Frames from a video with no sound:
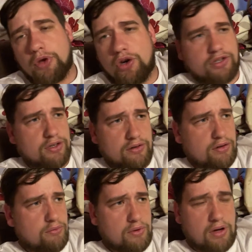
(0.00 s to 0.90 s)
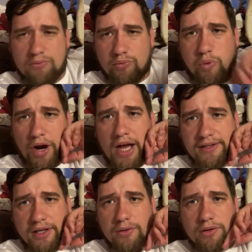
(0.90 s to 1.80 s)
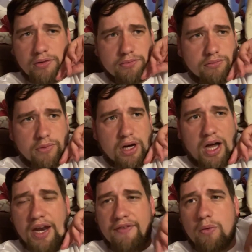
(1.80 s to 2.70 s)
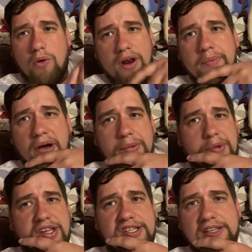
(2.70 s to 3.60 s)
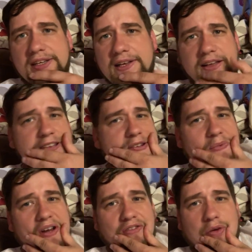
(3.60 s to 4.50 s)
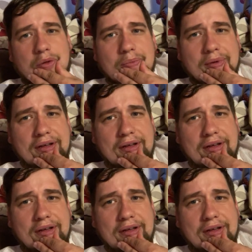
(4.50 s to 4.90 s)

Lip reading: To be honest, what I did, I never watered my peas when I grew them.